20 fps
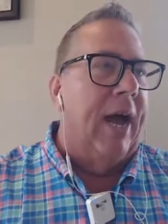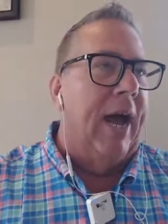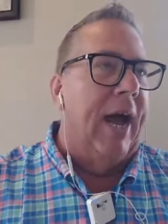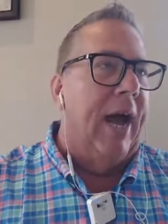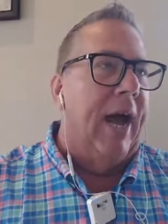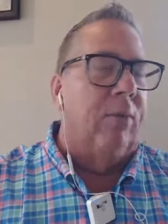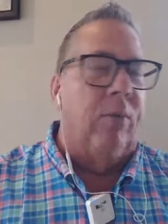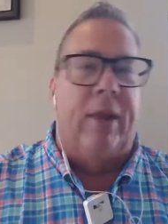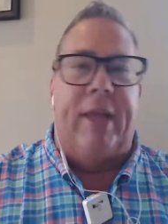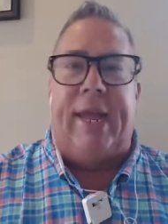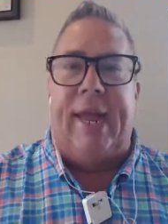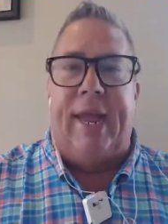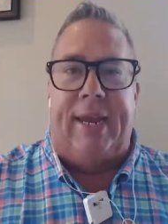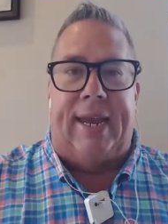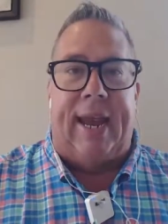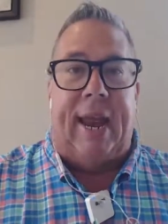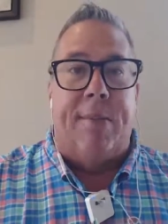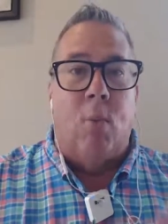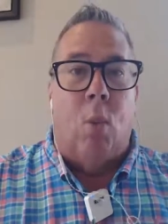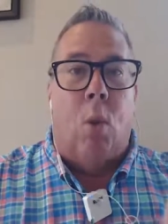Really in
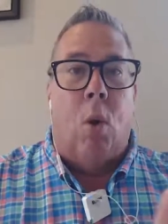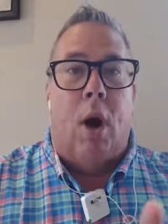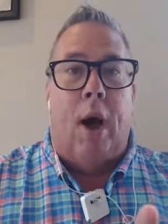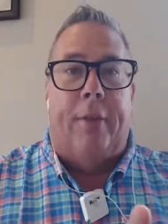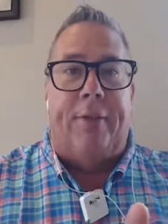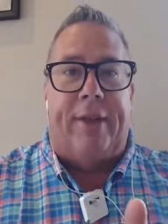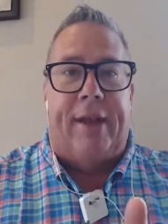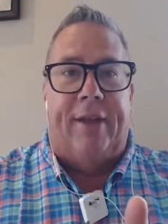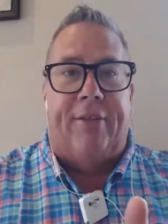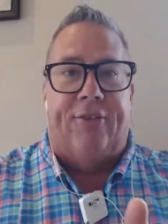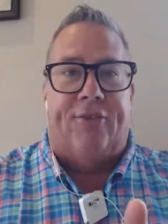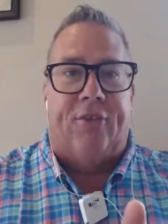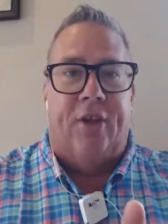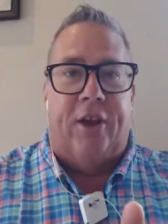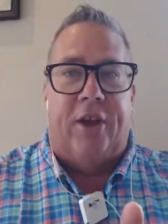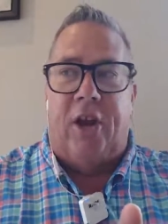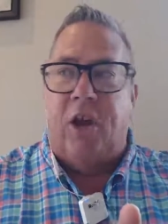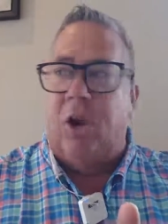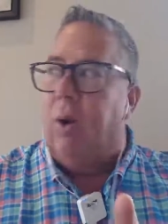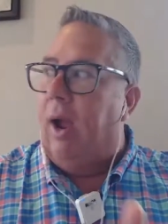game 1, the unsung
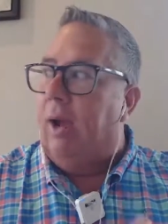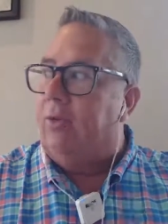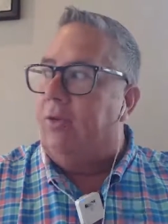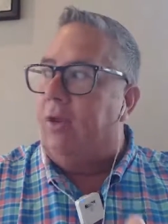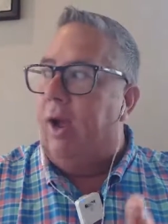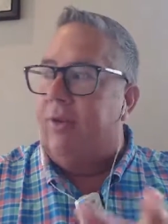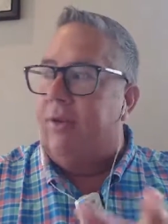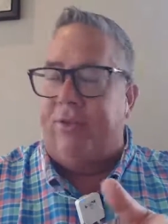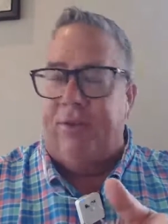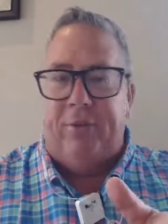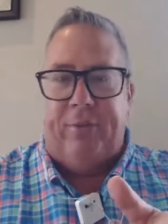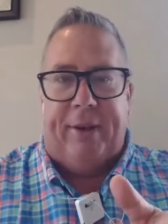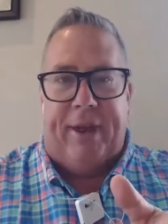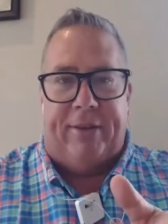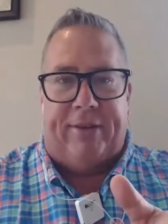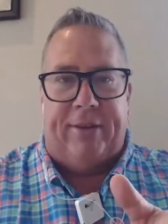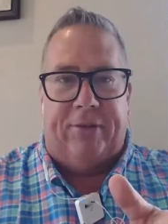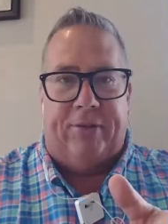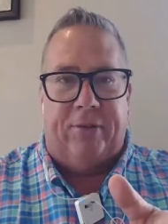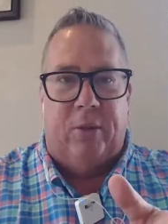hero, I thought too, we have
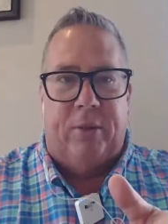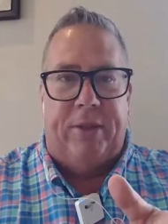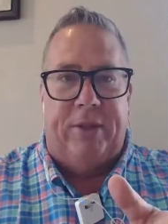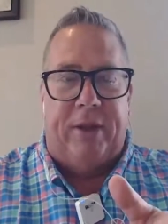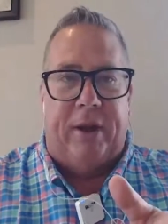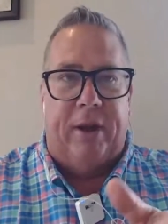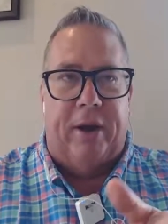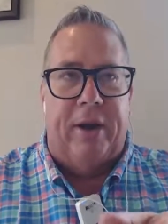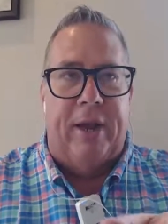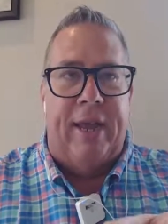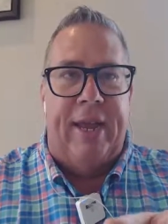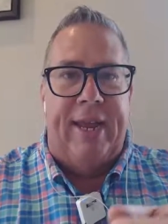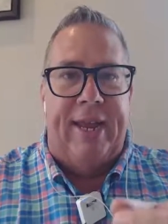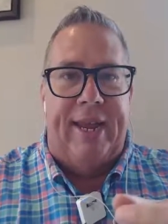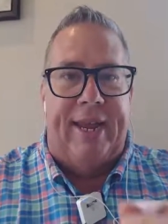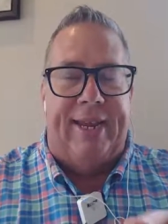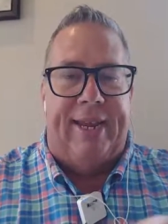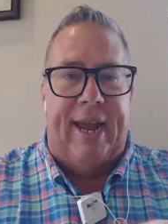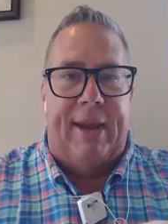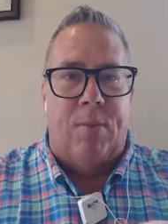to throw in there
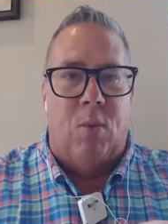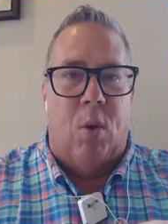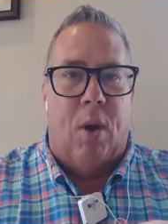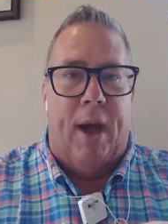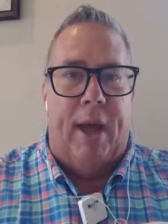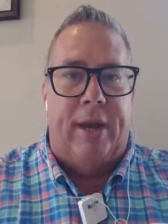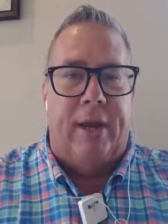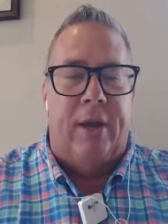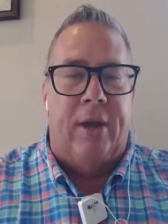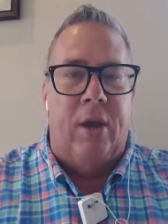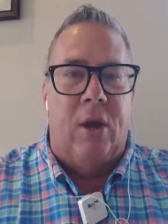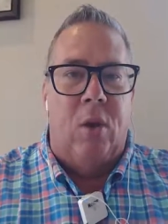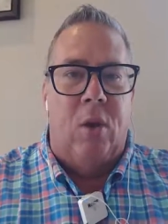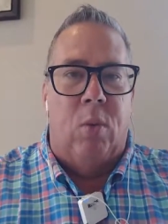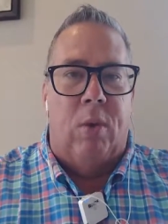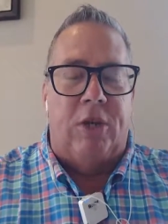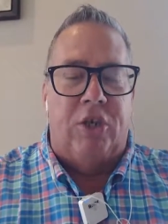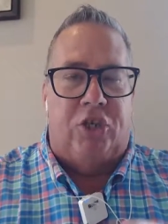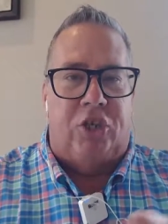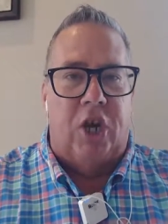in game 1
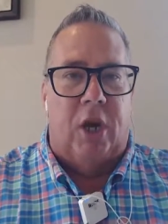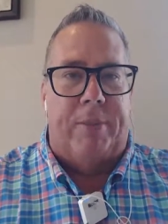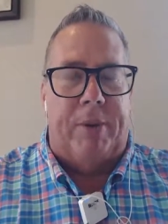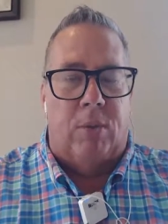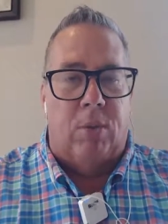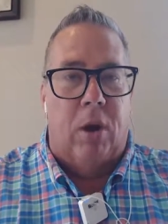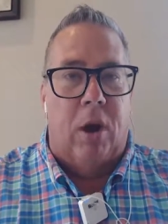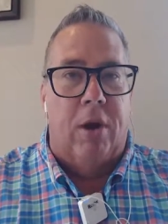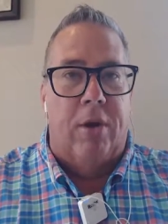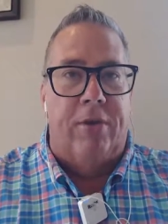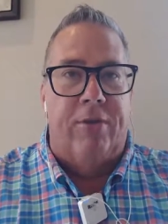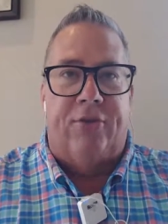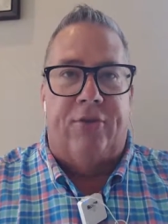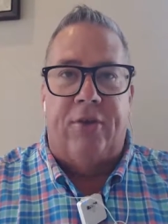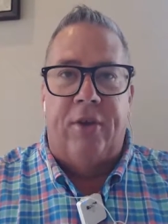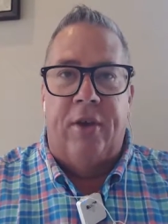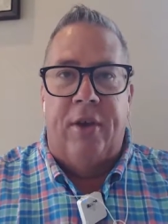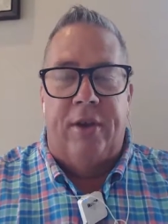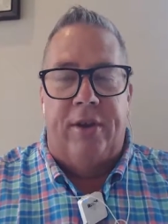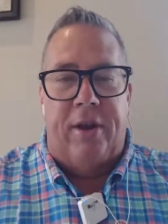was Jeremy Rhodes.
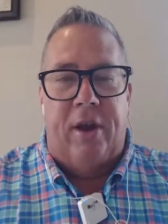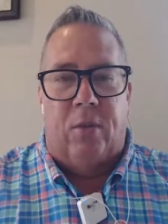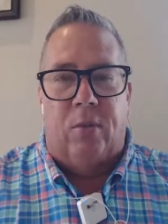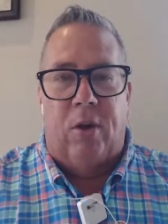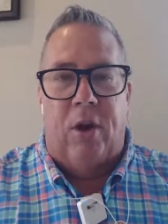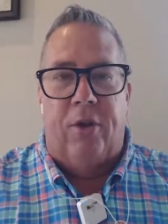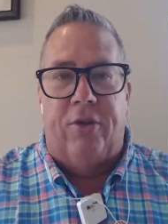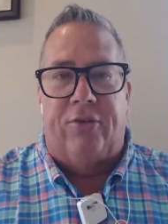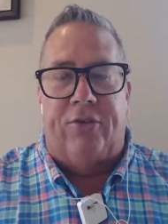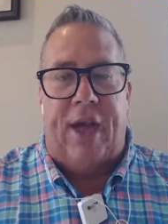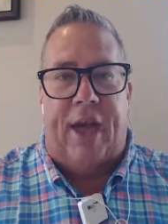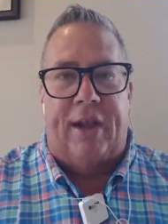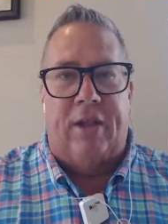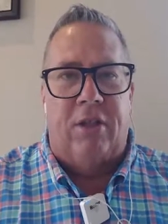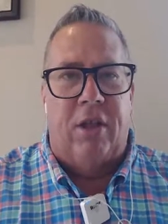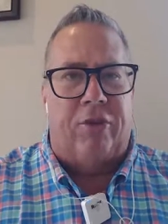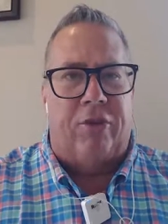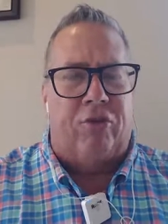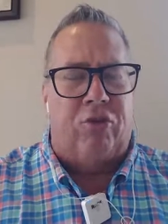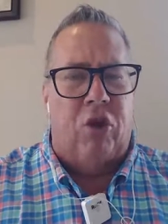Now, Rhodes got a
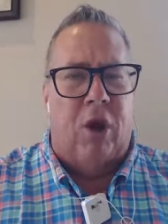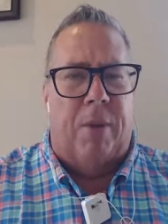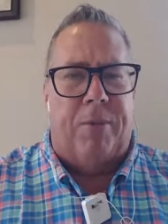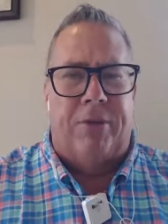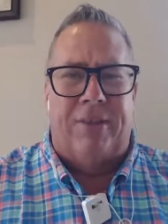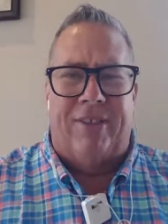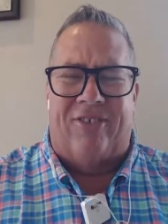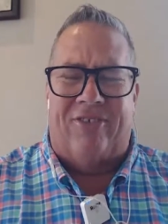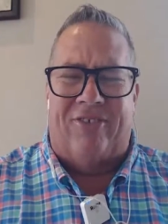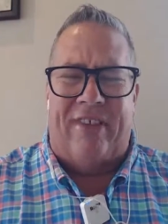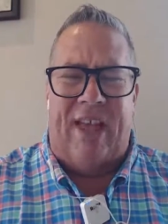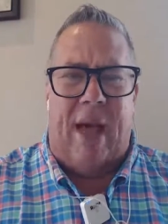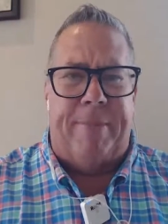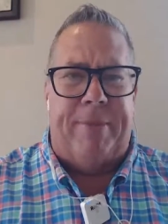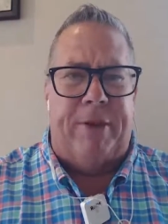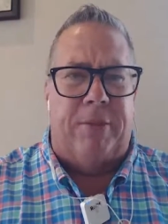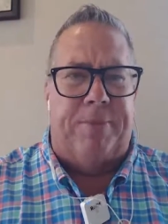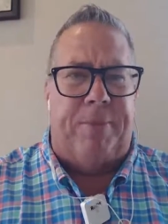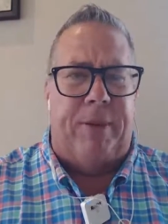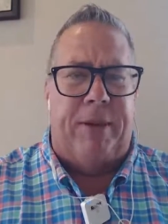little trouble in the
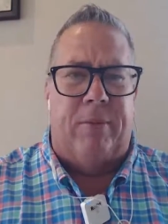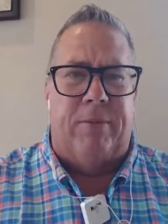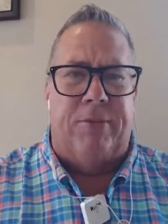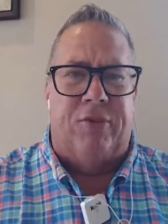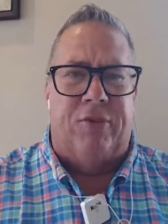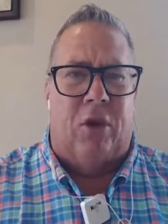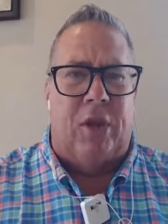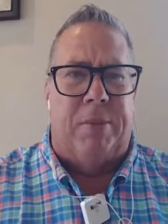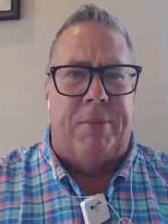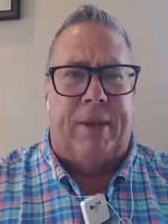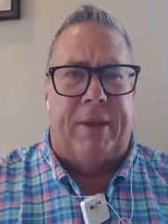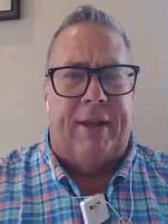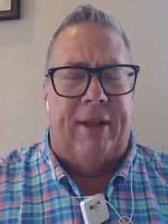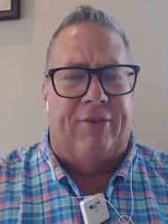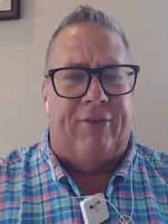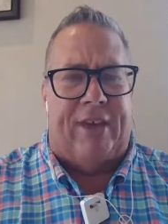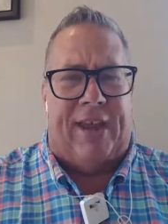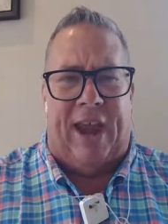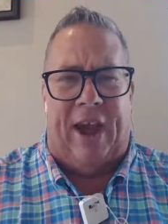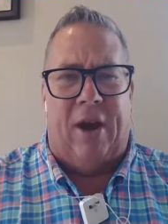7th, but it was only because
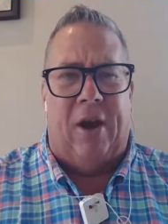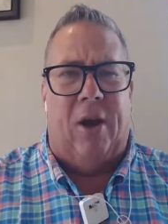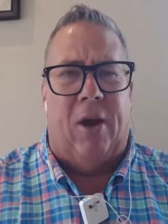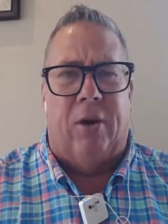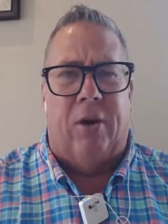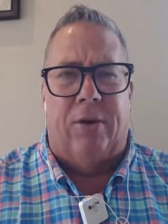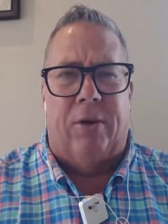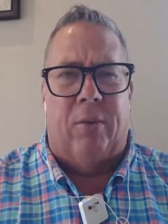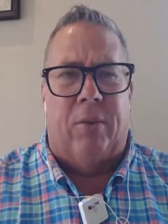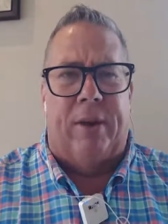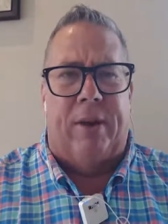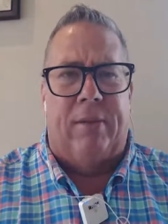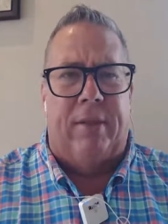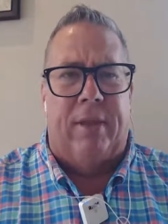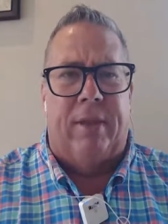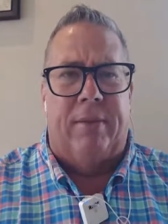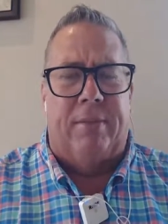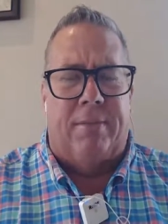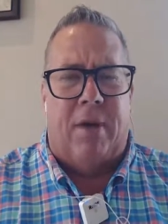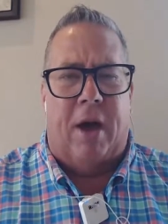he erred.
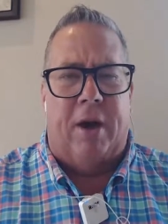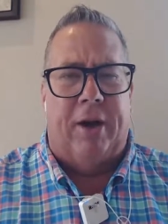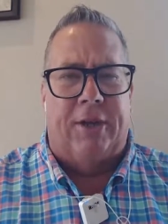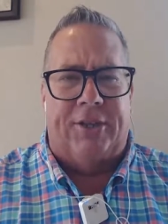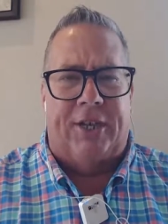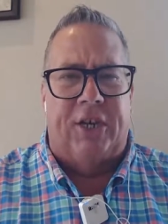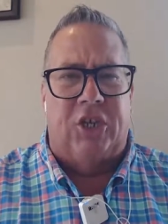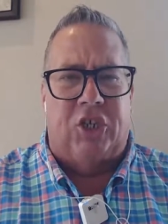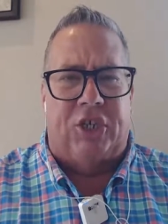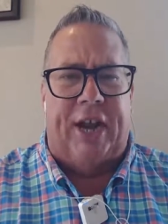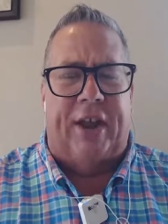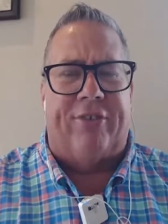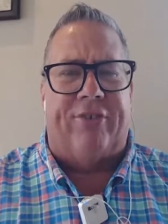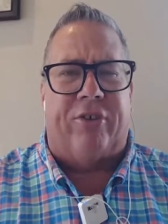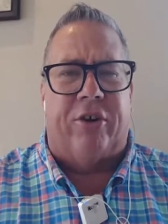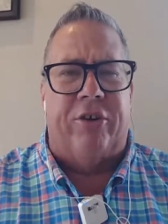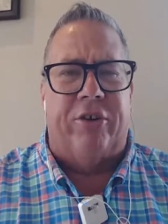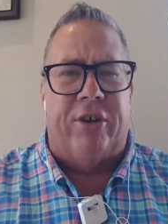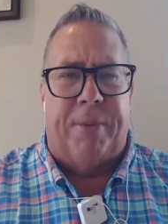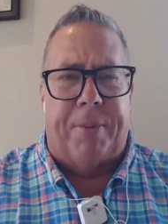The Monarchs had a chance to
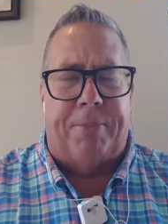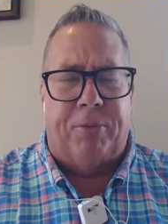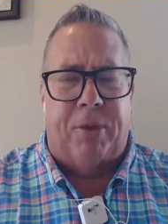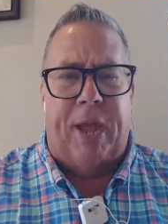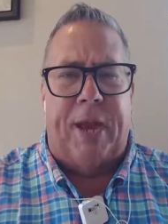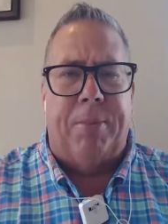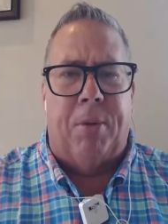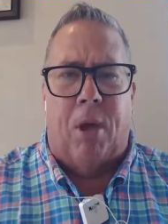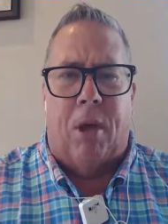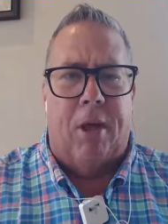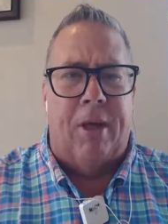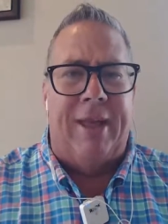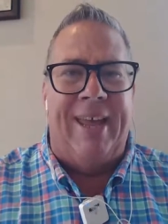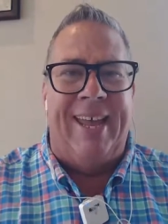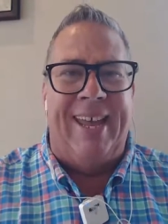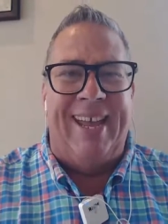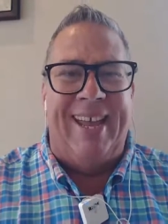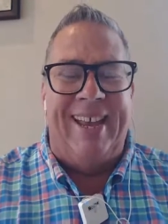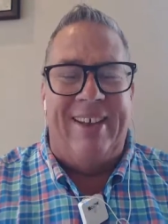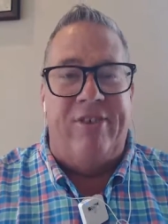turn a double play ball.
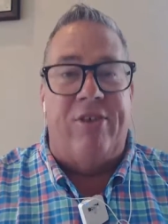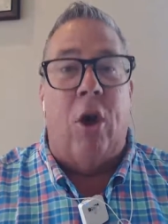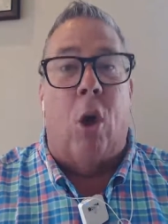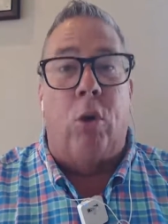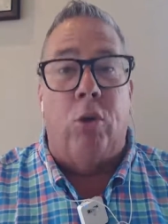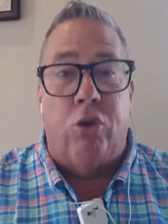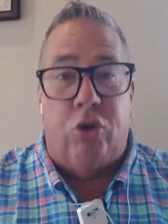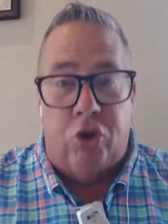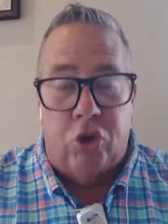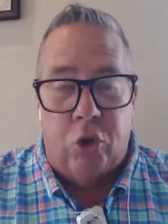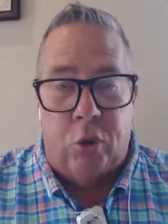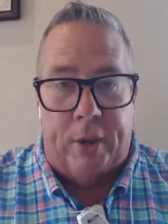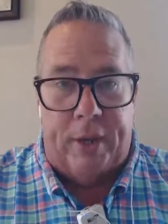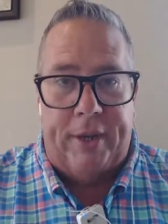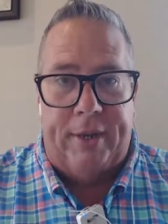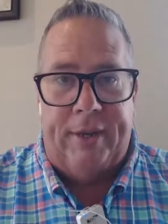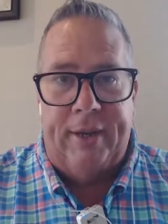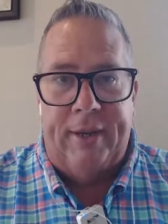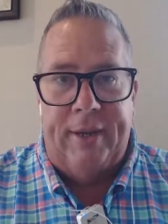Don't do it.